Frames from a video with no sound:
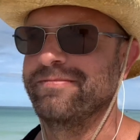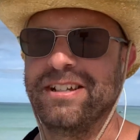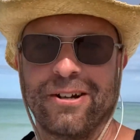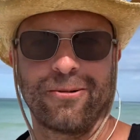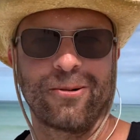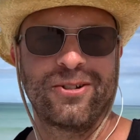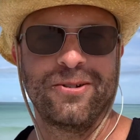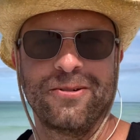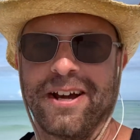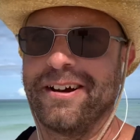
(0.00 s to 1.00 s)
year or
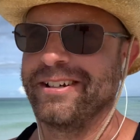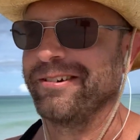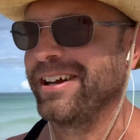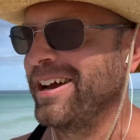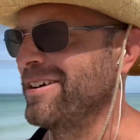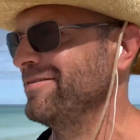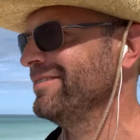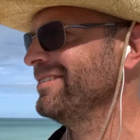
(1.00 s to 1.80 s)
two now, year and a half.